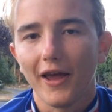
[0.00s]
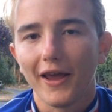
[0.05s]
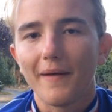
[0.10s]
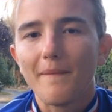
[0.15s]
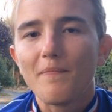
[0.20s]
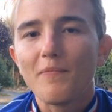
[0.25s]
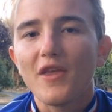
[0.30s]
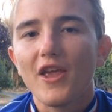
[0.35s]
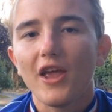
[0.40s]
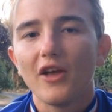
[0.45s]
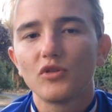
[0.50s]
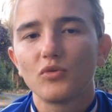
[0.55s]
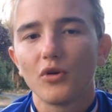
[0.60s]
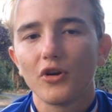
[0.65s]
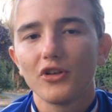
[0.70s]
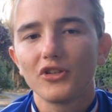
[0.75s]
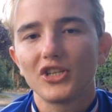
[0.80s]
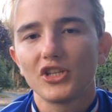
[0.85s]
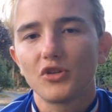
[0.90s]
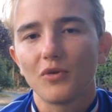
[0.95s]
Like it's
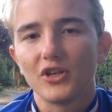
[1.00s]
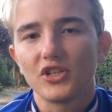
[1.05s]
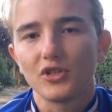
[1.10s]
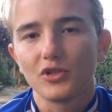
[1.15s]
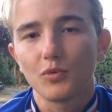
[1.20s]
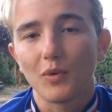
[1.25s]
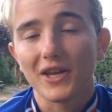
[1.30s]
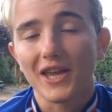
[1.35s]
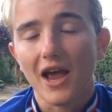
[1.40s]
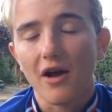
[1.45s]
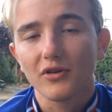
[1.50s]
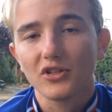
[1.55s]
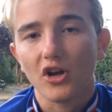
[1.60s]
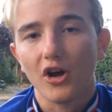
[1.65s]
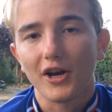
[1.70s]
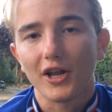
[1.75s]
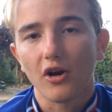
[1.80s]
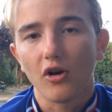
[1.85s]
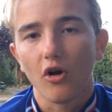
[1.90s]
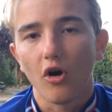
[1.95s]
one of those situations where yeah, it was
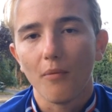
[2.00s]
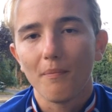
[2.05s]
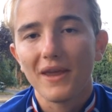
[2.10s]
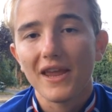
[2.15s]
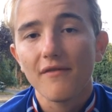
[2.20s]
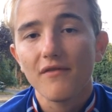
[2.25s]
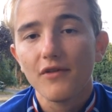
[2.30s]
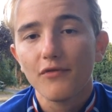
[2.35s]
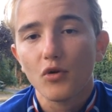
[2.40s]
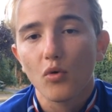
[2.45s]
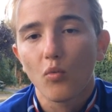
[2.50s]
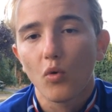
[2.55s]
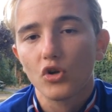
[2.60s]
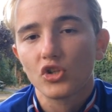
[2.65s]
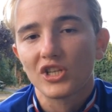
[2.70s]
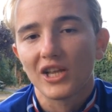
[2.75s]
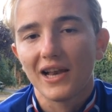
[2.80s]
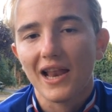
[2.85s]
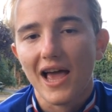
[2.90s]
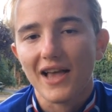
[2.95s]
hurting a lot, but even if you're
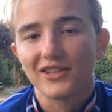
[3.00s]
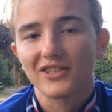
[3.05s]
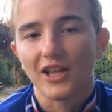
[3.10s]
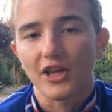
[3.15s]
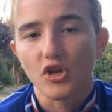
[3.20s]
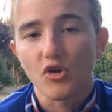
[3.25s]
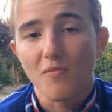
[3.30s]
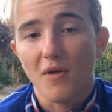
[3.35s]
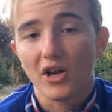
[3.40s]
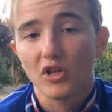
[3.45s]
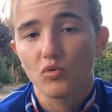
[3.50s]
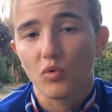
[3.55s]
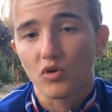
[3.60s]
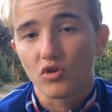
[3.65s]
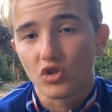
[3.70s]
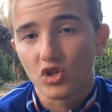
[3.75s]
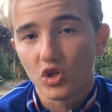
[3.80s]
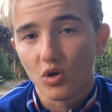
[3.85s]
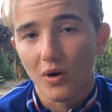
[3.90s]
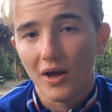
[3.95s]
what's a less, like you might as
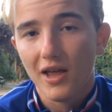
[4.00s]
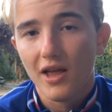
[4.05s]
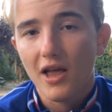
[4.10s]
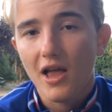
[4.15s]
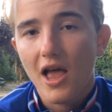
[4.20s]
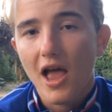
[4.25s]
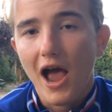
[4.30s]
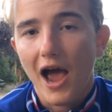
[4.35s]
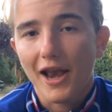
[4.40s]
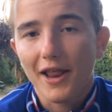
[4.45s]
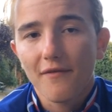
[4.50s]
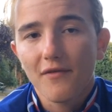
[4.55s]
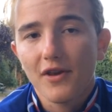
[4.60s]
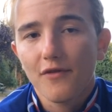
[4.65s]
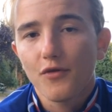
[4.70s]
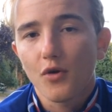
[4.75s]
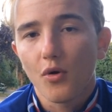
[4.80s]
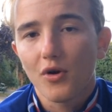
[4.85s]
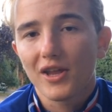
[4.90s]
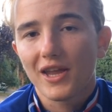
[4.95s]
well do it. And
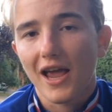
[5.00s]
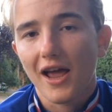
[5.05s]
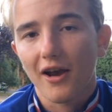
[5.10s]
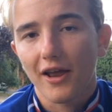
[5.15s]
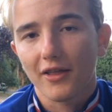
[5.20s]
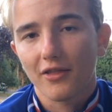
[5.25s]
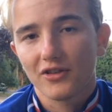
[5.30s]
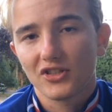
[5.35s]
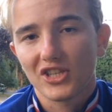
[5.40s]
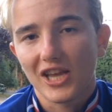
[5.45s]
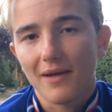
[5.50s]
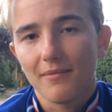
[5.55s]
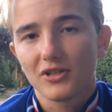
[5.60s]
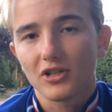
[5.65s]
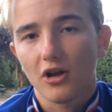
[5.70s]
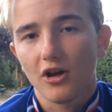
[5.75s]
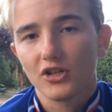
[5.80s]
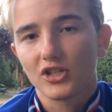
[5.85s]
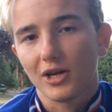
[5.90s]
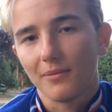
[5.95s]
even if you only get like the same
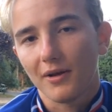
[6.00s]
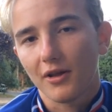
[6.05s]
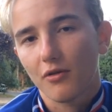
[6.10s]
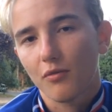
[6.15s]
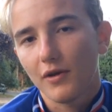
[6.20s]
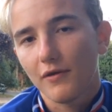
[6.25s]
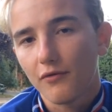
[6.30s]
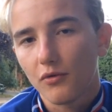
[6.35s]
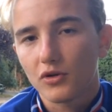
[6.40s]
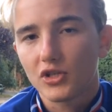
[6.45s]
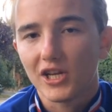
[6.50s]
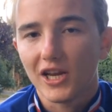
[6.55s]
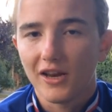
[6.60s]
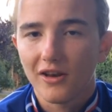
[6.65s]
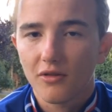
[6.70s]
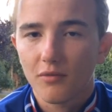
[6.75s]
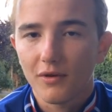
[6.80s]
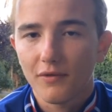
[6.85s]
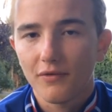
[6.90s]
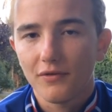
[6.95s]
as last time, like
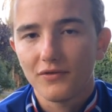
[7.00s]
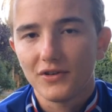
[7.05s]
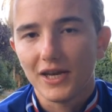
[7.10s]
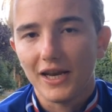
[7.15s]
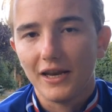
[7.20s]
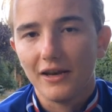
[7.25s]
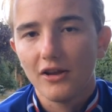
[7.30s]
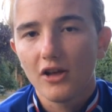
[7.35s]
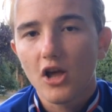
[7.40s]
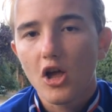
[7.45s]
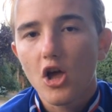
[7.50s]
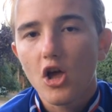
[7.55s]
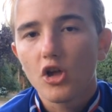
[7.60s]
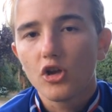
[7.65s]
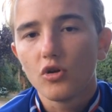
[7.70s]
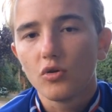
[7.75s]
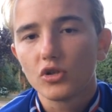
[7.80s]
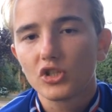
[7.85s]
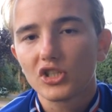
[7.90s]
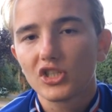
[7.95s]
314, 315,
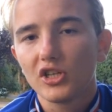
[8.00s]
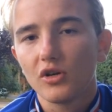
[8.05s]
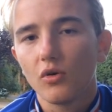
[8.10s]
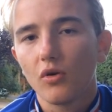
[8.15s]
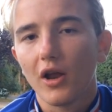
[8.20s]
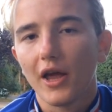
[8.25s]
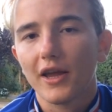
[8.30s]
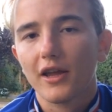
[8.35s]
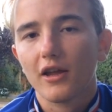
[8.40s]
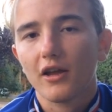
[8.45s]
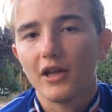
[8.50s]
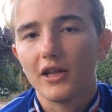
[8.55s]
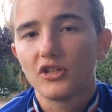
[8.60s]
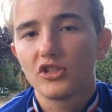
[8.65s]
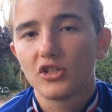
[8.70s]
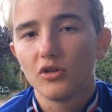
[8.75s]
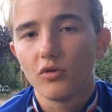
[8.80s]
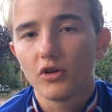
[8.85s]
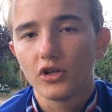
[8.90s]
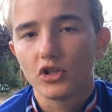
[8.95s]
you're still like
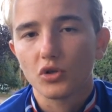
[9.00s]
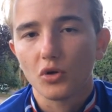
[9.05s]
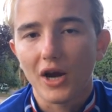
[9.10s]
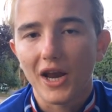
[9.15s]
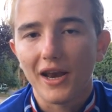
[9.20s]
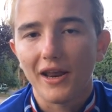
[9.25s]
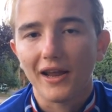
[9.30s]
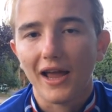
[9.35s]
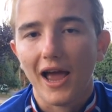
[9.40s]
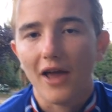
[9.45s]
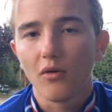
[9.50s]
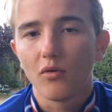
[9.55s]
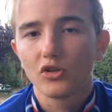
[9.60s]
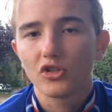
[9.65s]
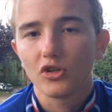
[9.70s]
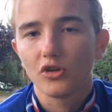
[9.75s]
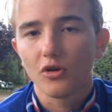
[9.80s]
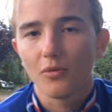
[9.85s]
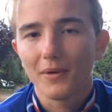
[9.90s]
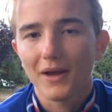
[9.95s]
it's still good training, and
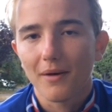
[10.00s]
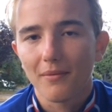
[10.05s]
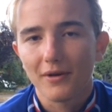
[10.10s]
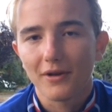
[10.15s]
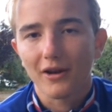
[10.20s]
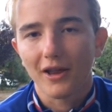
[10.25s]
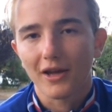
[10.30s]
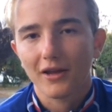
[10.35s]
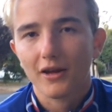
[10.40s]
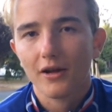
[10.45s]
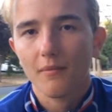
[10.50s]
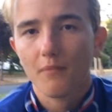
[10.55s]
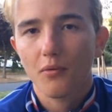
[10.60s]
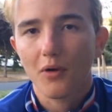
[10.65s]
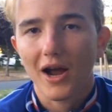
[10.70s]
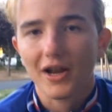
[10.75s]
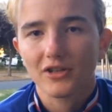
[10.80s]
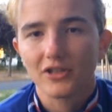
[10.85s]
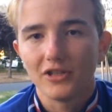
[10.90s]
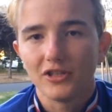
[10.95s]
also you'll be able to like
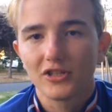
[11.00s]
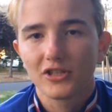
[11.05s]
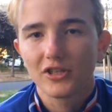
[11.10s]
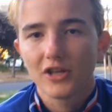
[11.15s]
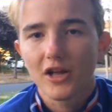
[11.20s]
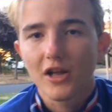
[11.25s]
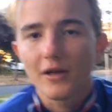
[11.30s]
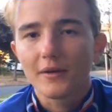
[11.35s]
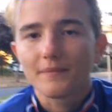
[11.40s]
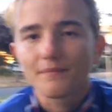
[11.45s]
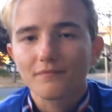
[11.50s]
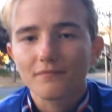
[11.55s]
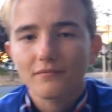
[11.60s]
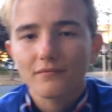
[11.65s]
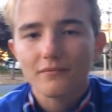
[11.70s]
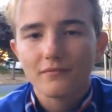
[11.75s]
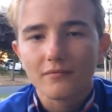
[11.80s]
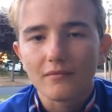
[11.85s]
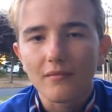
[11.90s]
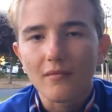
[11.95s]
practice.
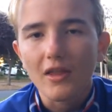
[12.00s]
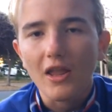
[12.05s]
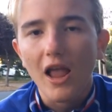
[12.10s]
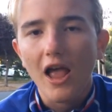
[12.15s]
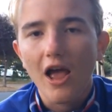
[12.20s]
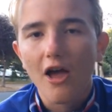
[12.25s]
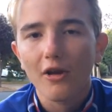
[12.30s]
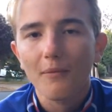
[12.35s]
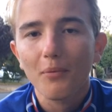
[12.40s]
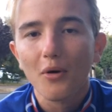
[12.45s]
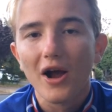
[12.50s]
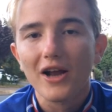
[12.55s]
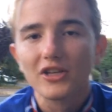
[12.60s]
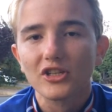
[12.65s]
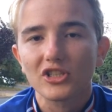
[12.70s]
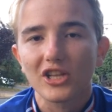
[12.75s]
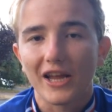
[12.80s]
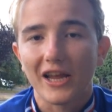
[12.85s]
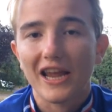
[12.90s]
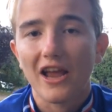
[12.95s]
like,
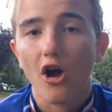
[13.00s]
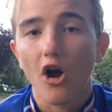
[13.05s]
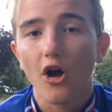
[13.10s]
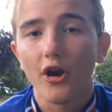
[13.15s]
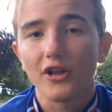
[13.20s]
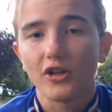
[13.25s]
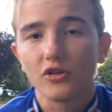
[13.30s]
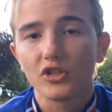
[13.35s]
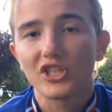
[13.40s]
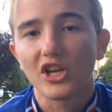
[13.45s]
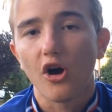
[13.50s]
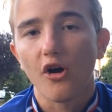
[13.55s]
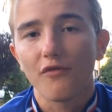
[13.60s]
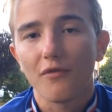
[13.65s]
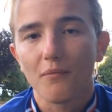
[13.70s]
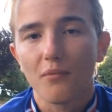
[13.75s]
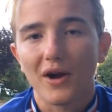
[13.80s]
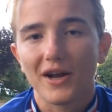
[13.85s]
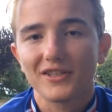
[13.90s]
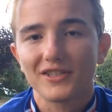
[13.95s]
practice like hurting
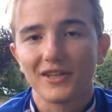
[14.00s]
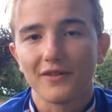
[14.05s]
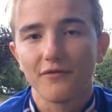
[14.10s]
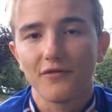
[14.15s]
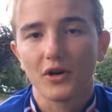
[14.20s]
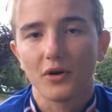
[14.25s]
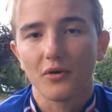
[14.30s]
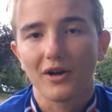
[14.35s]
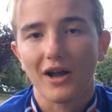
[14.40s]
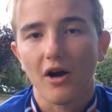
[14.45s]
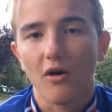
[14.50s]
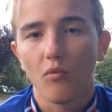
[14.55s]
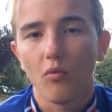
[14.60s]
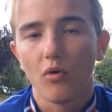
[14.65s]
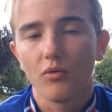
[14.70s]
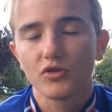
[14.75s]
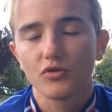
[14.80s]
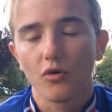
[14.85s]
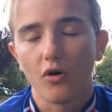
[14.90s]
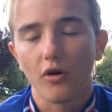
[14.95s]
yourself and practicing figuring out
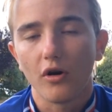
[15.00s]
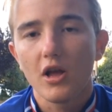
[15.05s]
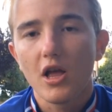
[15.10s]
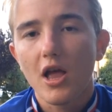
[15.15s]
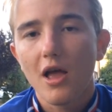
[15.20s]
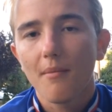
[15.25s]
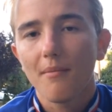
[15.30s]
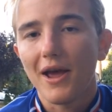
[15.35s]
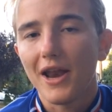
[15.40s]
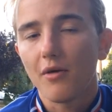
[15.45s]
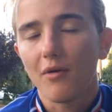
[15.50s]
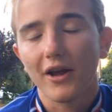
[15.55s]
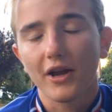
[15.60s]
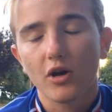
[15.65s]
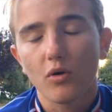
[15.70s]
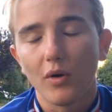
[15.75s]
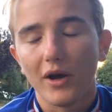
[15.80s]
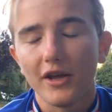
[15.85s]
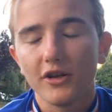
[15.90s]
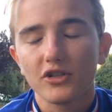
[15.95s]
what was wrong. But anyway, I
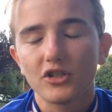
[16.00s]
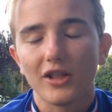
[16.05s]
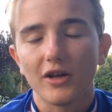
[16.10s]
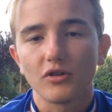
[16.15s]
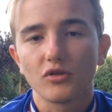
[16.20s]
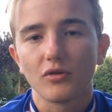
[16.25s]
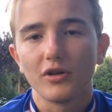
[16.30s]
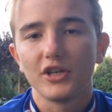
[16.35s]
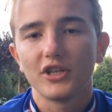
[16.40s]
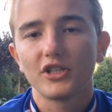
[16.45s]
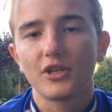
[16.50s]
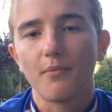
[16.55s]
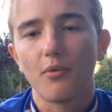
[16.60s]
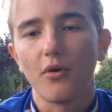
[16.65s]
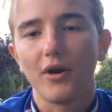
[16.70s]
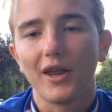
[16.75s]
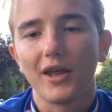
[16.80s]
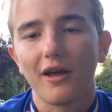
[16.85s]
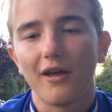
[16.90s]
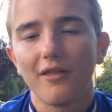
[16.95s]
quit, so that was really
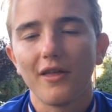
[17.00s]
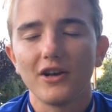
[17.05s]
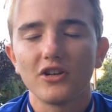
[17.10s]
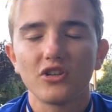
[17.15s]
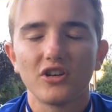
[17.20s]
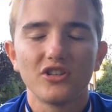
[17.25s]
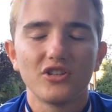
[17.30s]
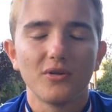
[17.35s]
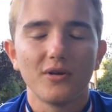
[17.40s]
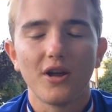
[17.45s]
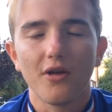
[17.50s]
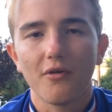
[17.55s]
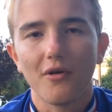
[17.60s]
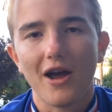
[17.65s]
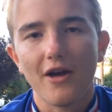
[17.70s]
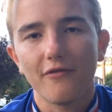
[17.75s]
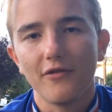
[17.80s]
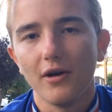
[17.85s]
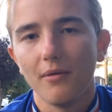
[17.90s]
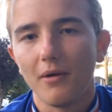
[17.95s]
disappointing. I then tried to do another
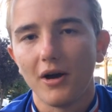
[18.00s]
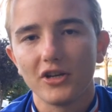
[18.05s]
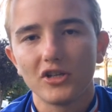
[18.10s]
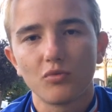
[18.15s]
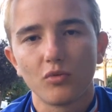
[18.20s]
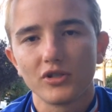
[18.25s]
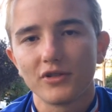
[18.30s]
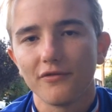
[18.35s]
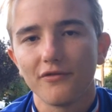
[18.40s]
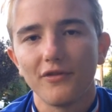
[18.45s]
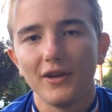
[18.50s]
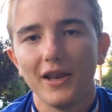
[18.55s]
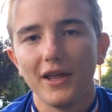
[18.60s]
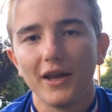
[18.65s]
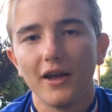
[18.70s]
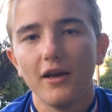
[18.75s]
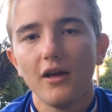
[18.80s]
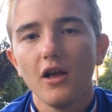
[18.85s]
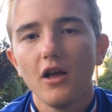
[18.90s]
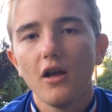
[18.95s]
effort, but I just wasn't
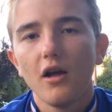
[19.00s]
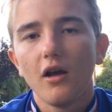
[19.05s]
feeling it.